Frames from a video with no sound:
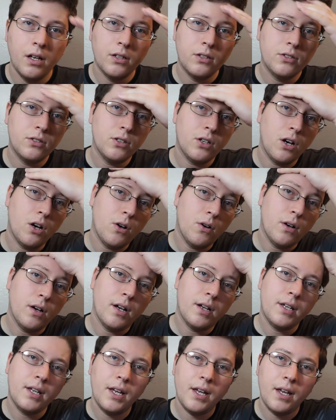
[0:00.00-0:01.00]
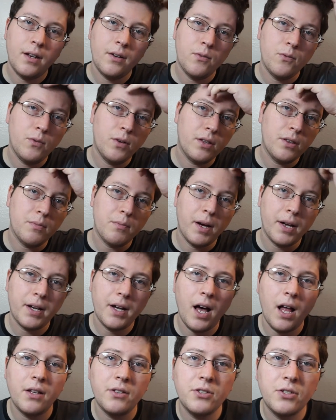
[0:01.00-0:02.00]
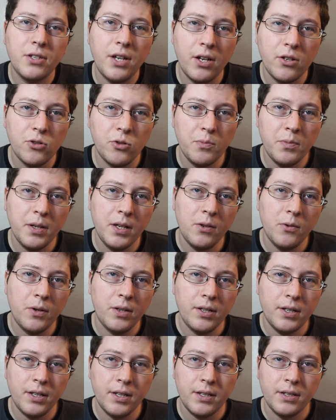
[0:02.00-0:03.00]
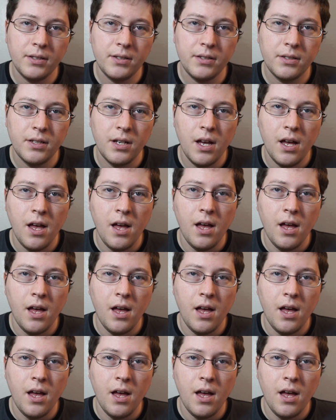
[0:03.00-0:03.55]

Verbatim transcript: So again, with my college schedule being what it is,